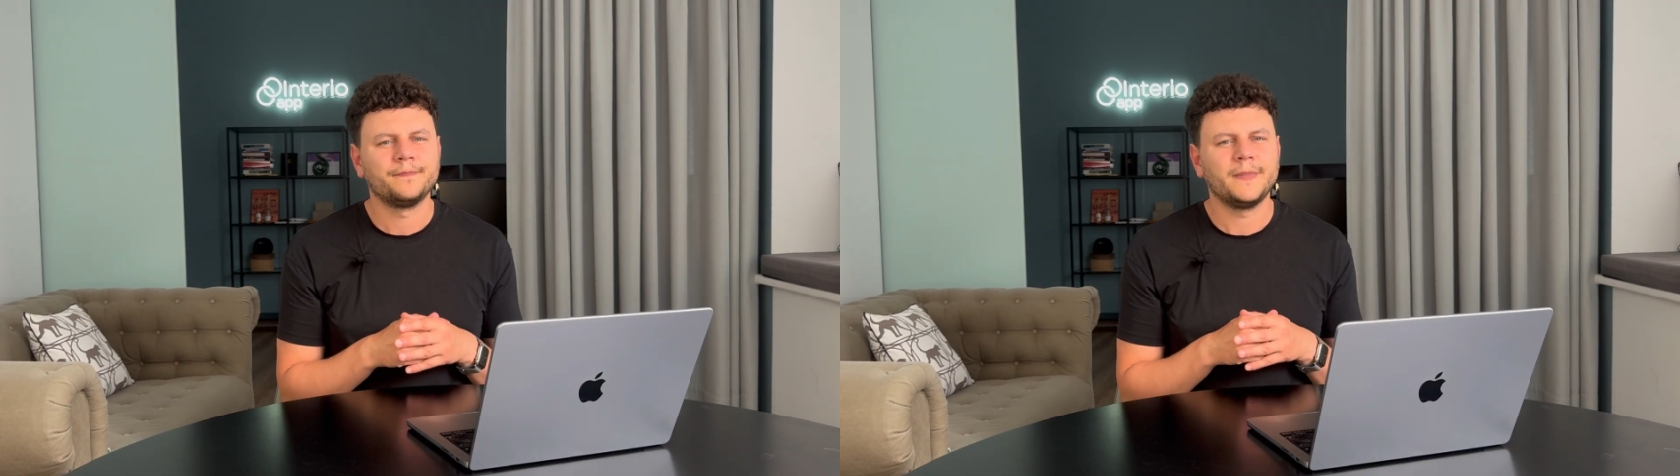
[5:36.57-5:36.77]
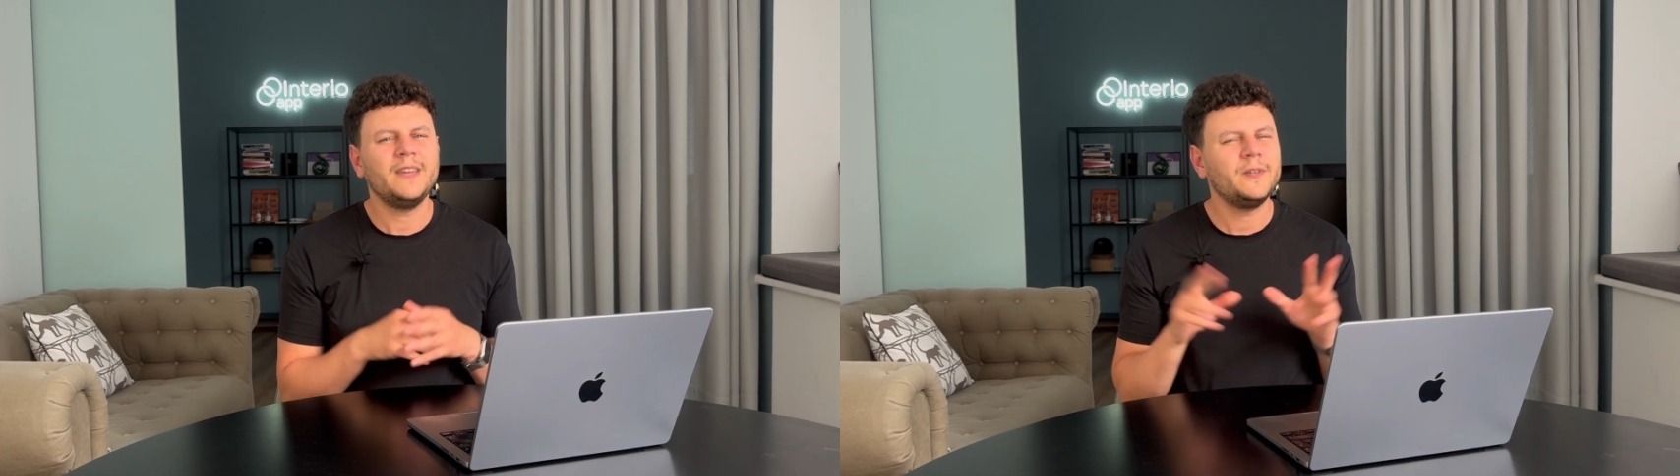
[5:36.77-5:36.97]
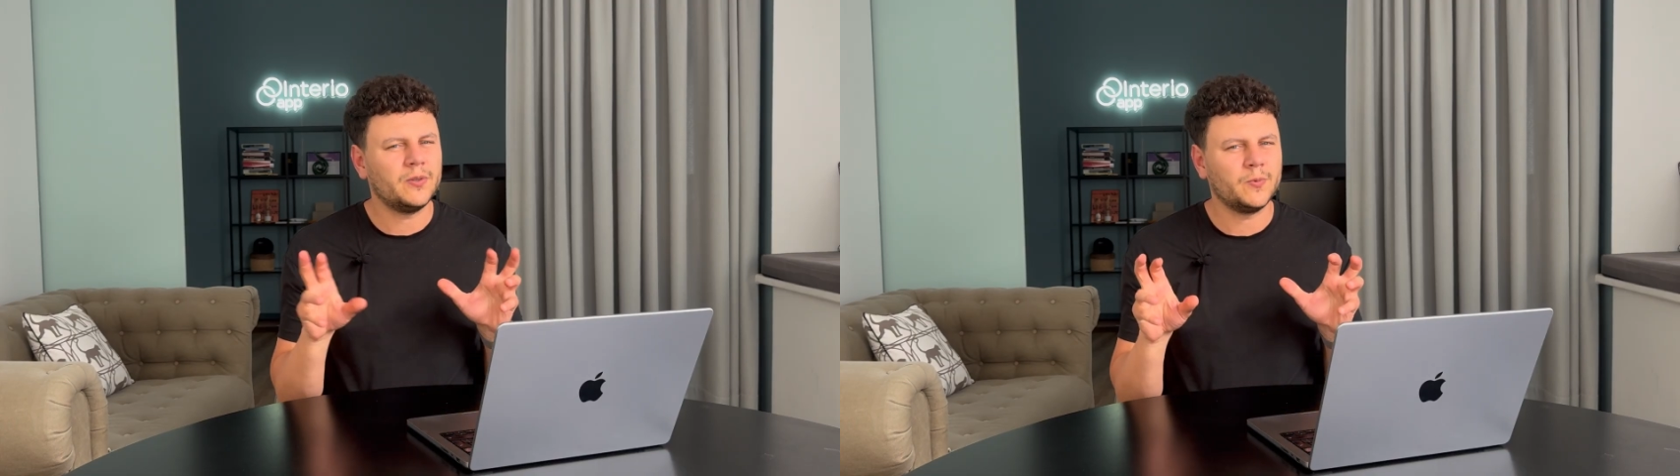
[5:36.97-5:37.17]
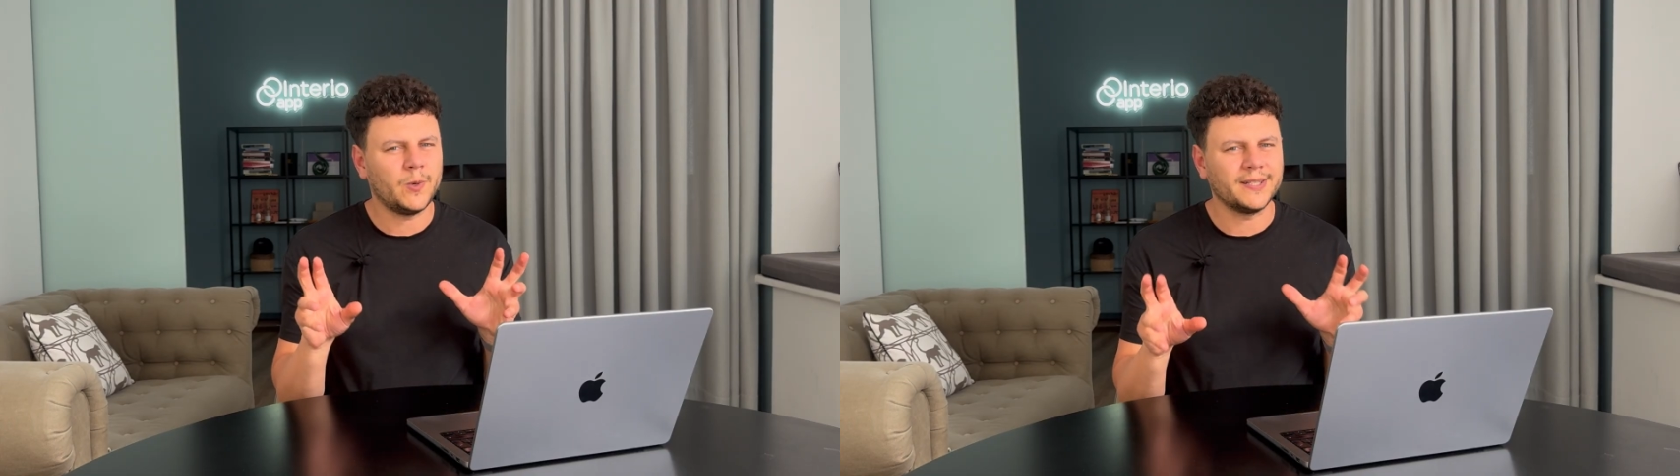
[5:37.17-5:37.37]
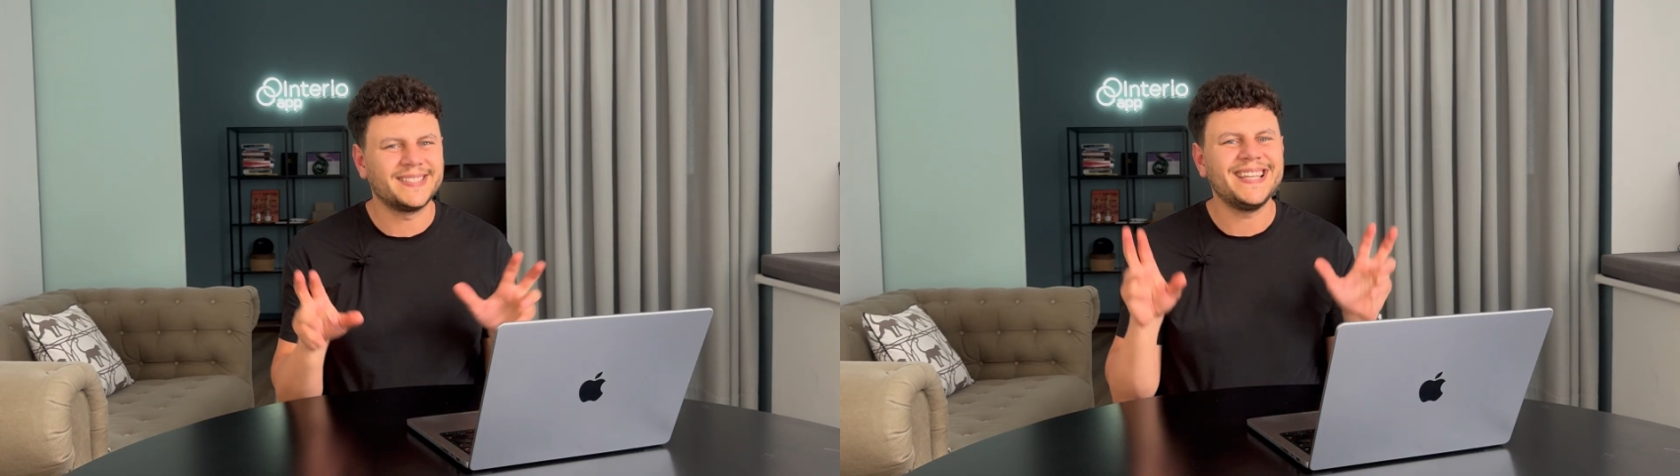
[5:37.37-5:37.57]
if you don't
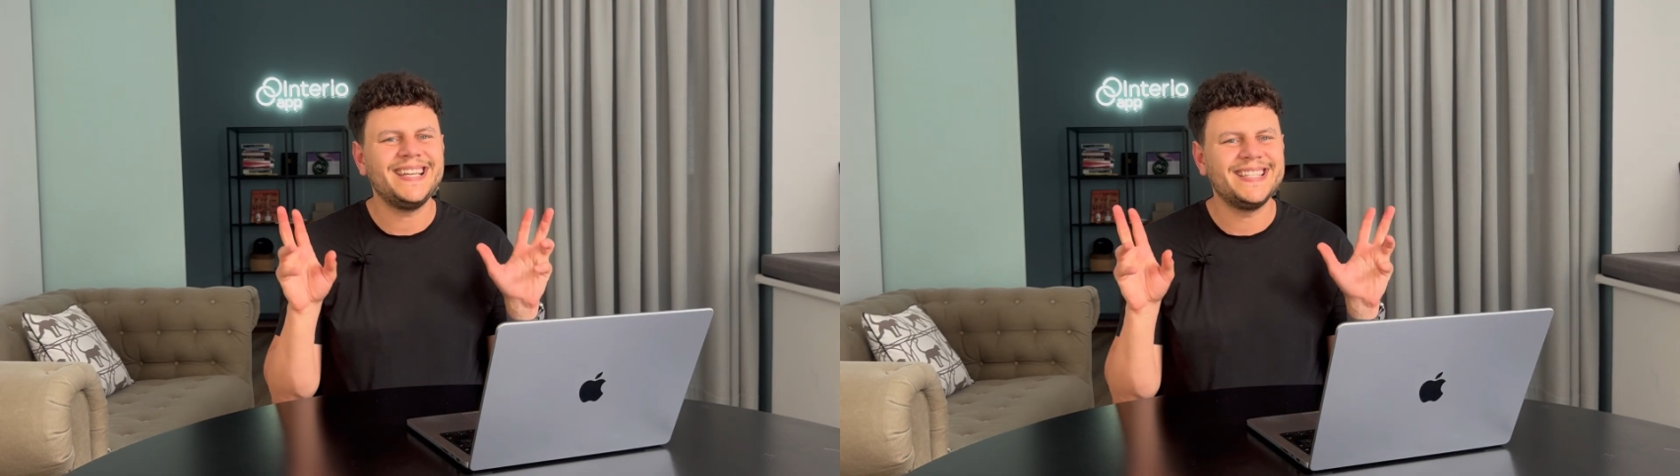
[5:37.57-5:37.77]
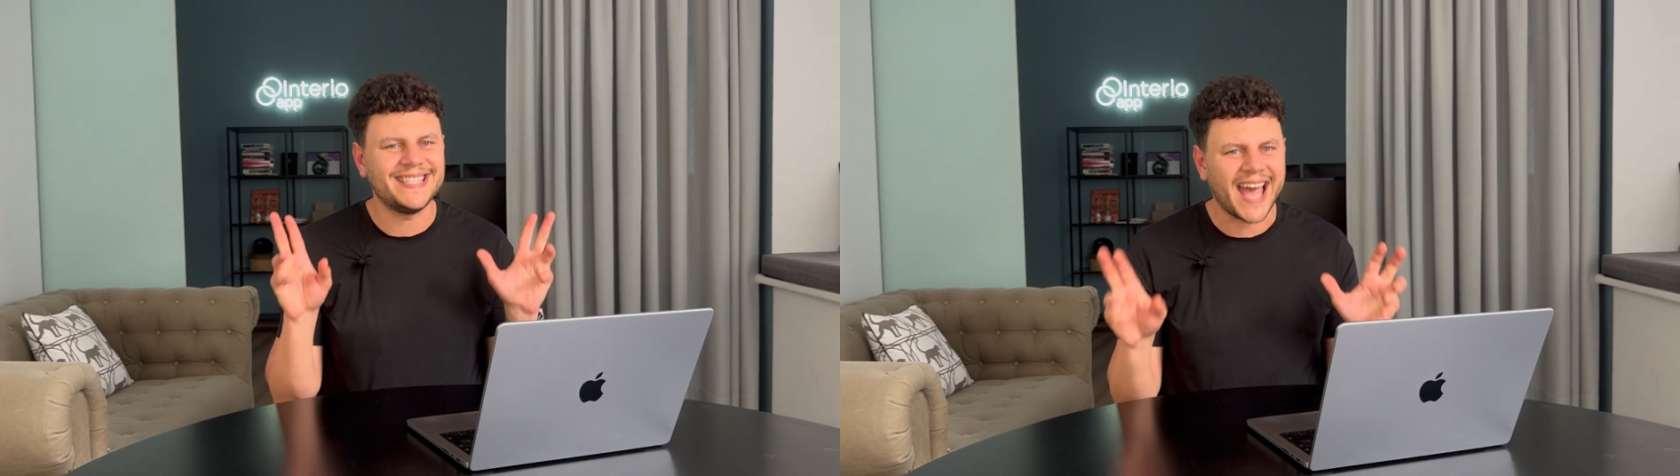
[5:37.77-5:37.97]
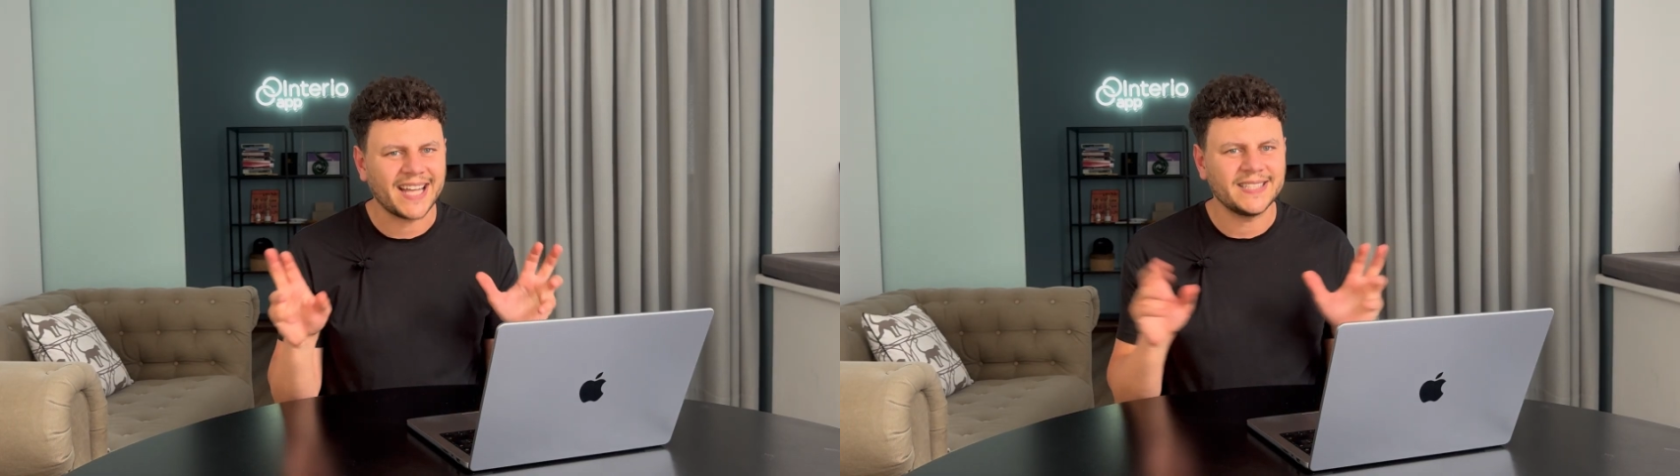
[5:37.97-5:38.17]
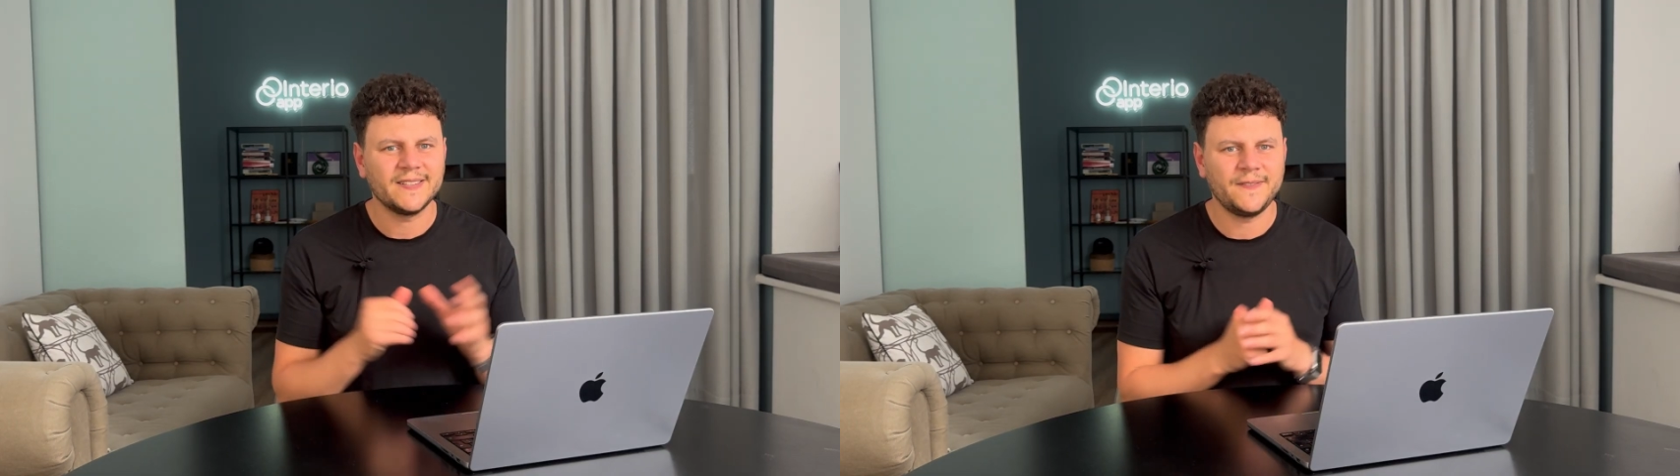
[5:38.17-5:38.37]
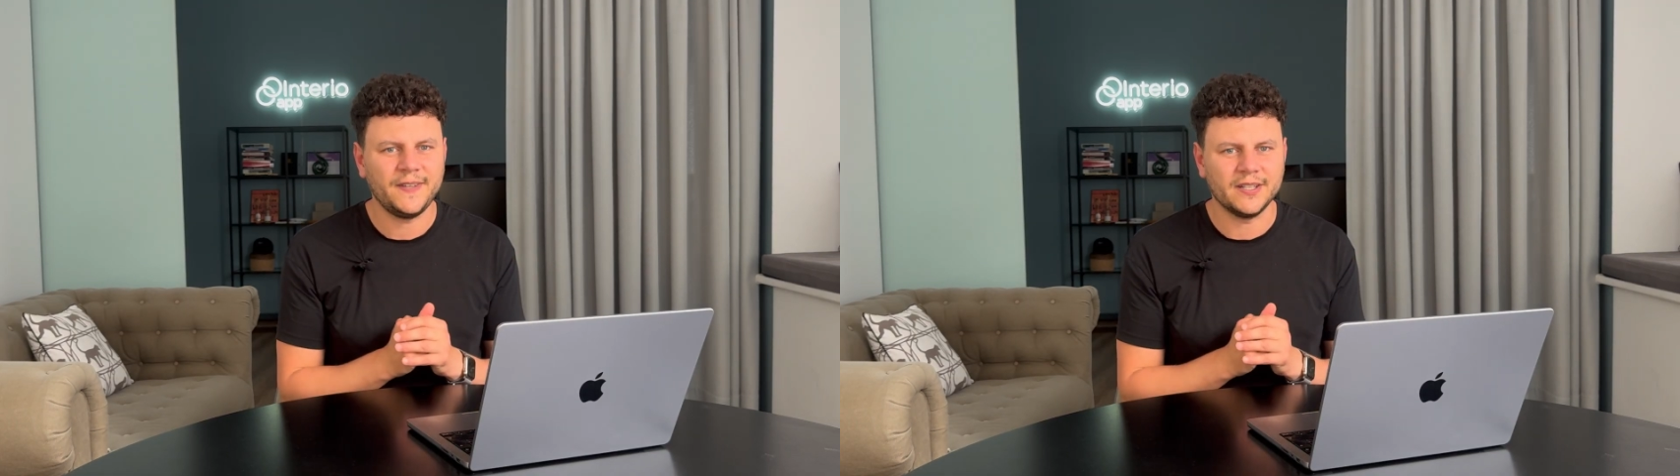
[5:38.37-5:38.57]
want, exact
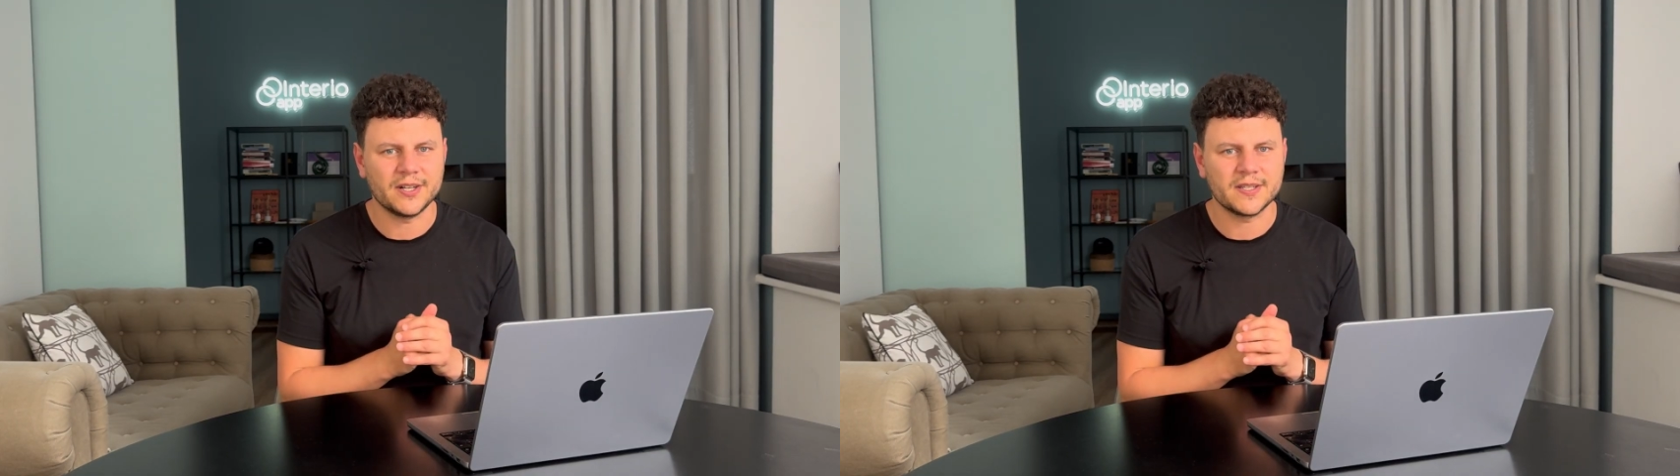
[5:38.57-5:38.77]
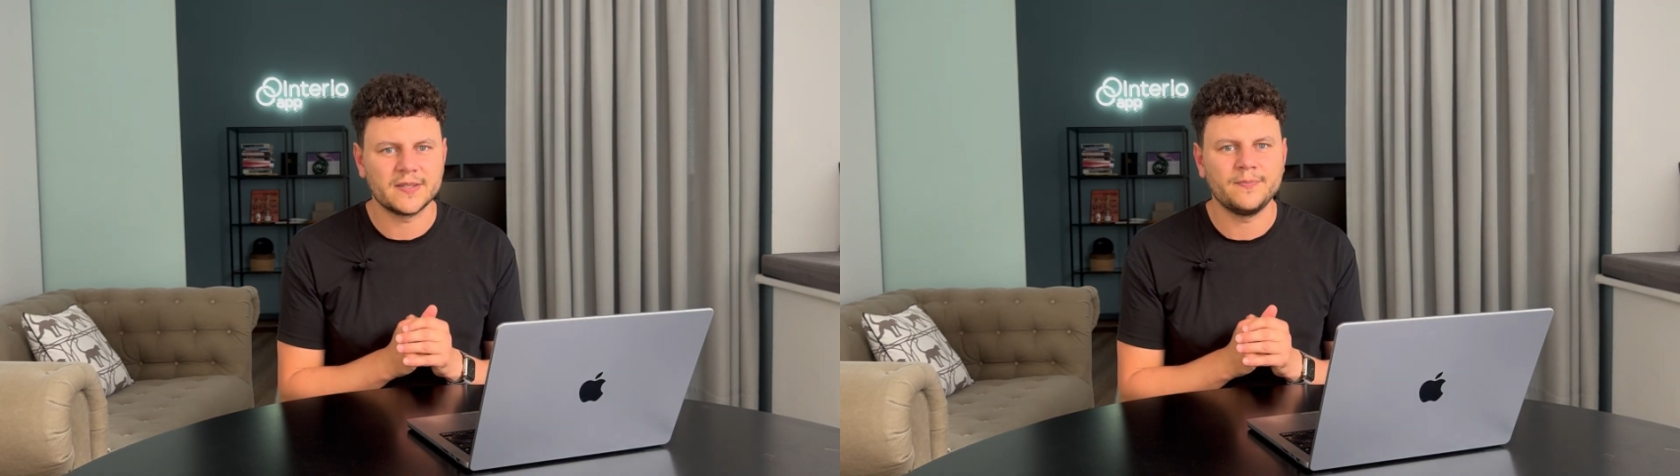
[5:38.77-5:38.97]
figures,